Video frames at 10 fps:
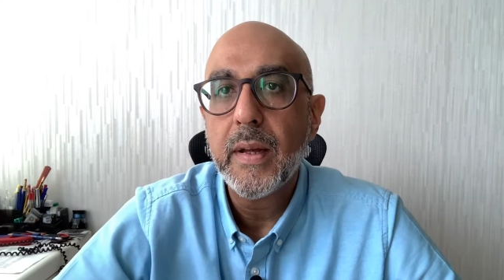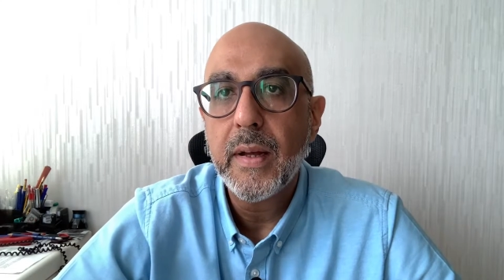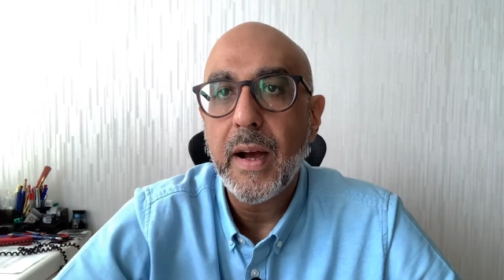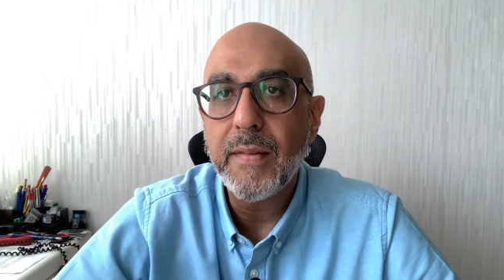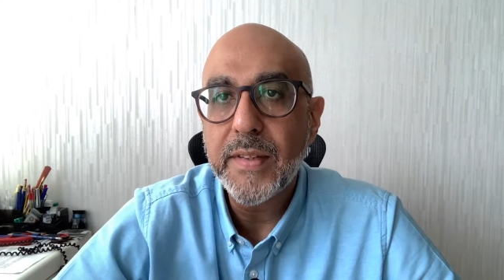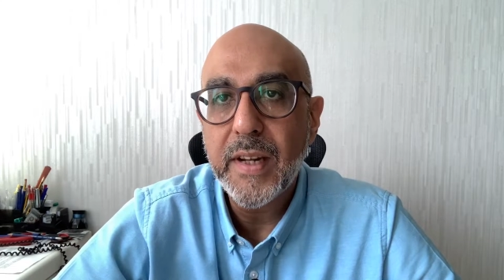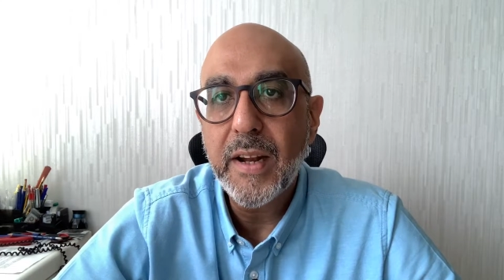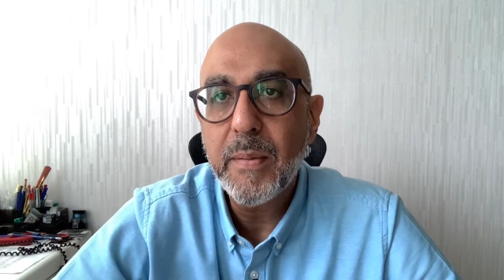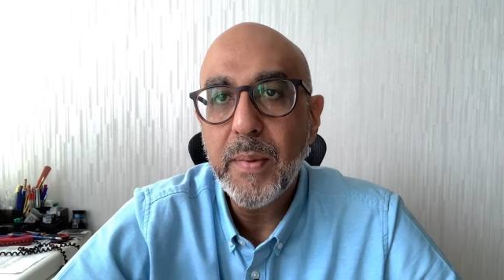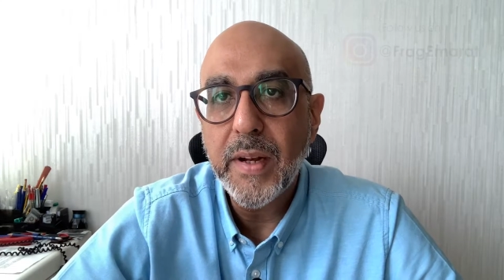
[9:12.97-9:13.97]
I've set
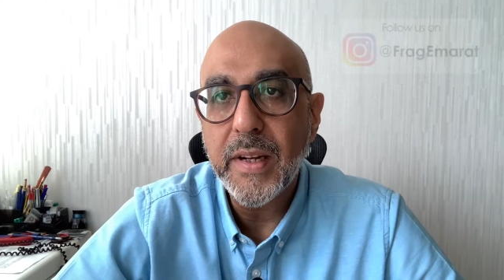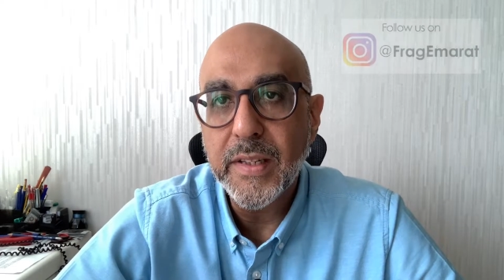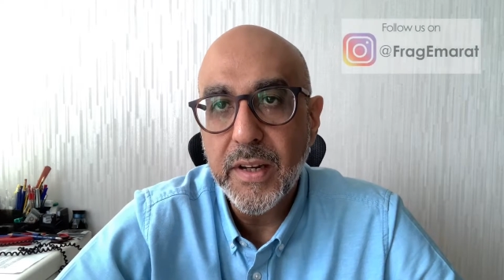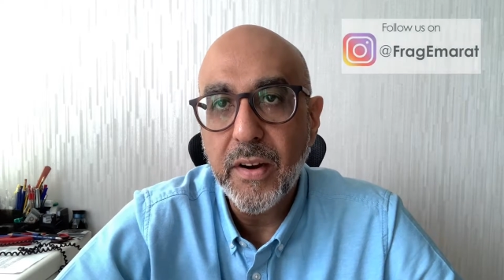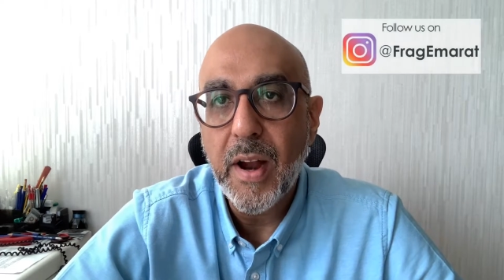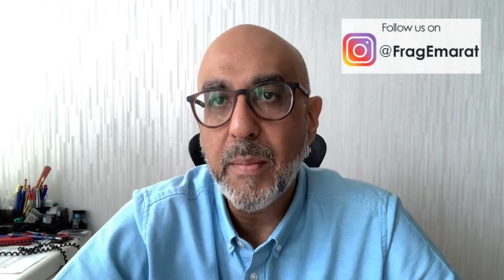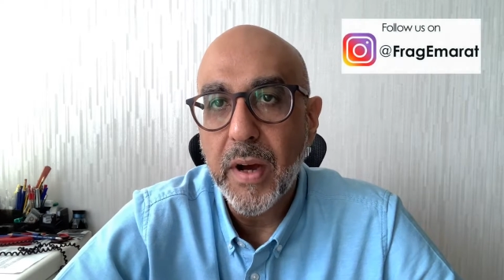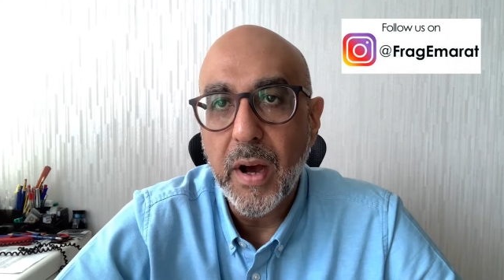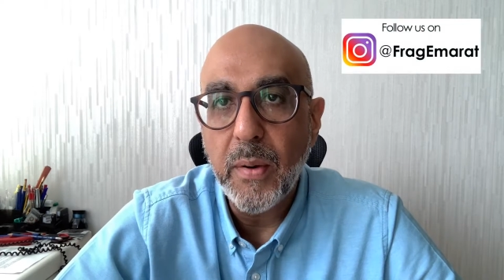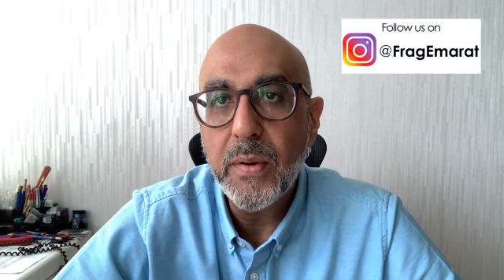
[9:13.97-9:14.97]
up an Instagram
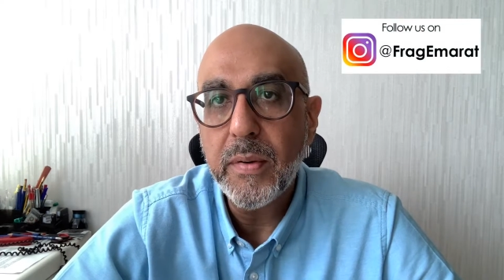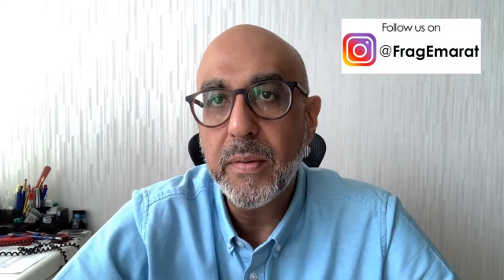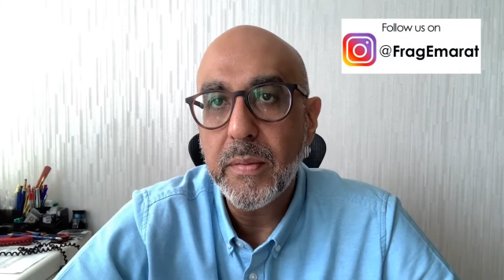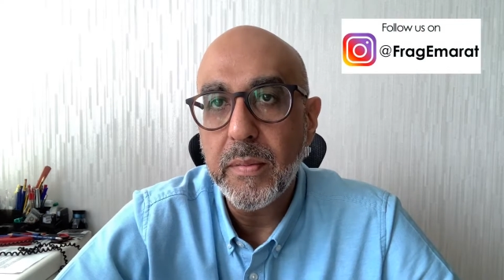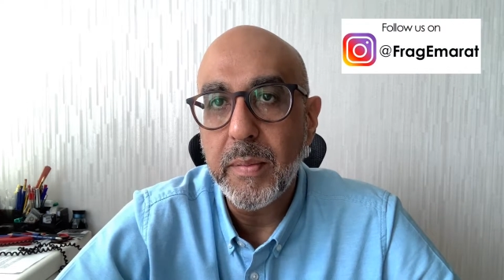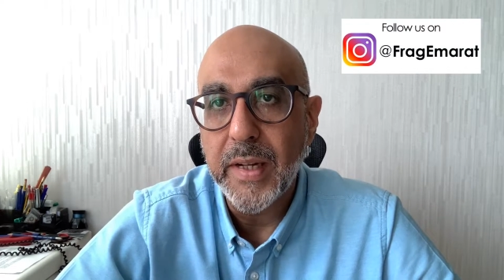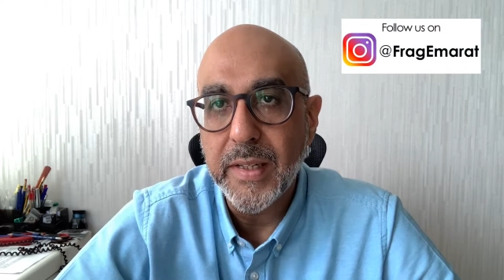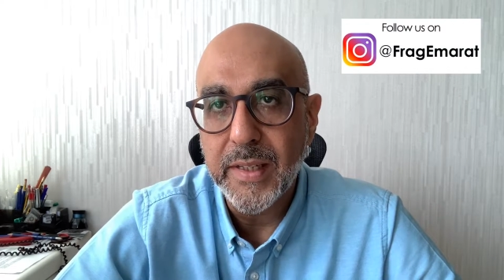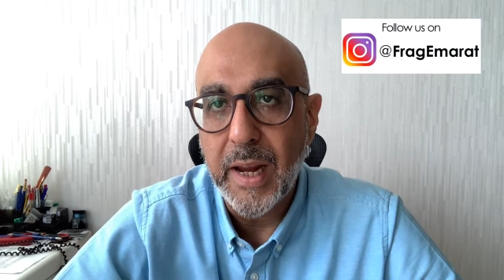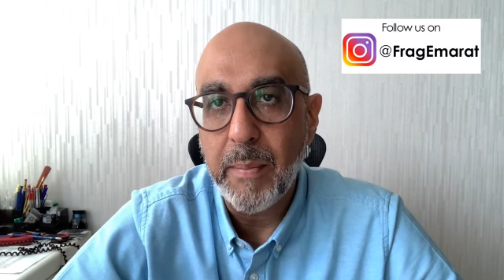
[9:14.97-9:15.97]
account by the
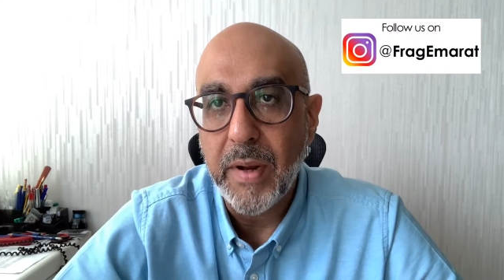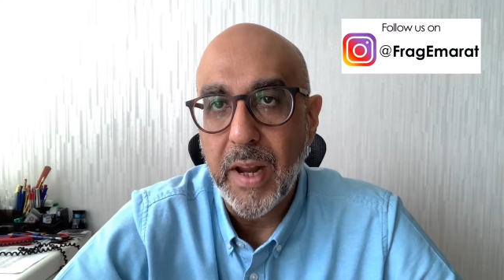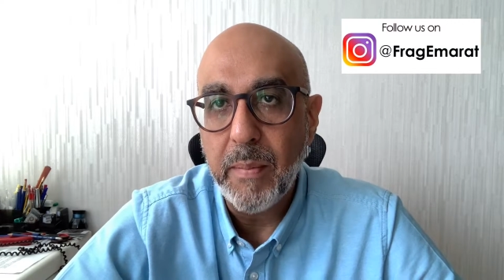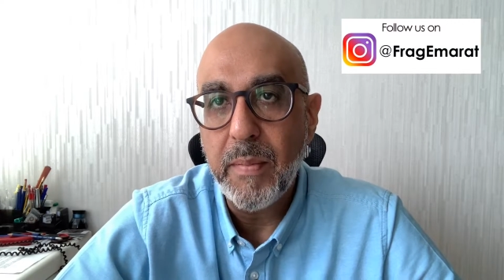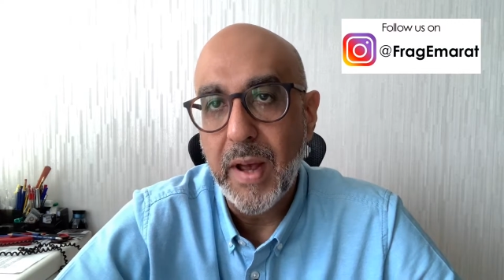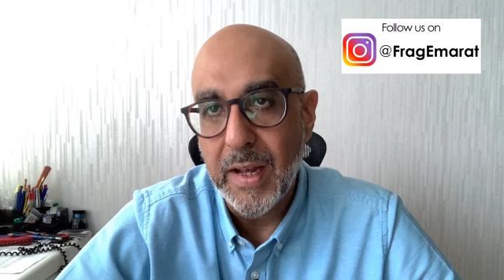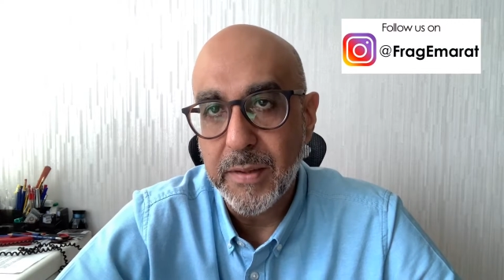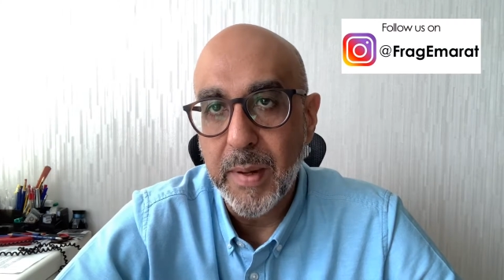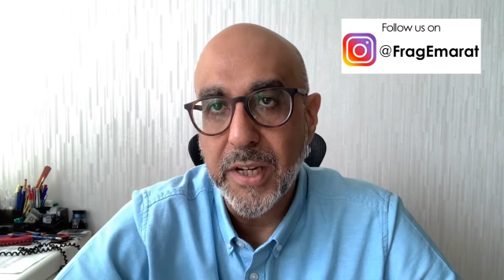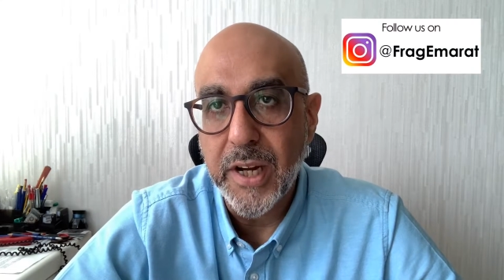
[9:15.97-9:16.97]
same name as
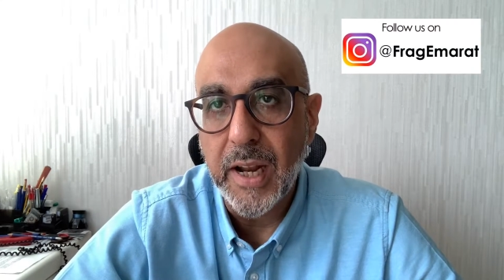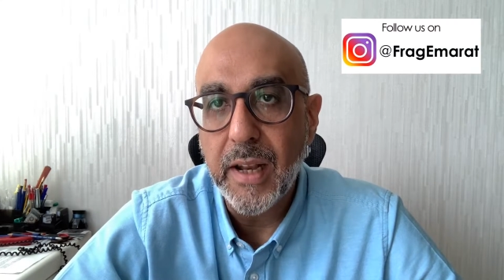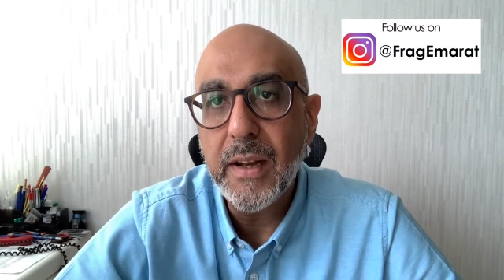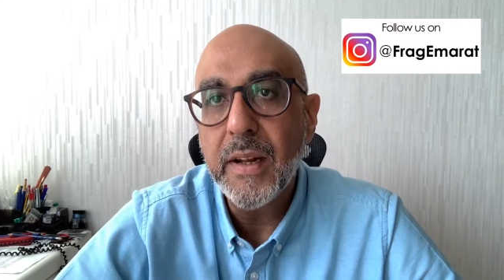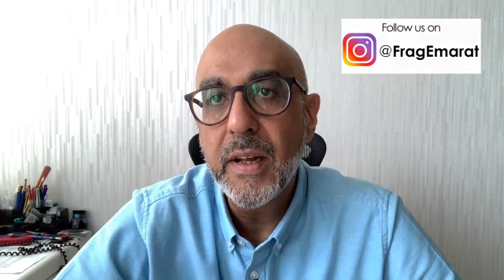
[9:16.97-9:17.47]
my channel,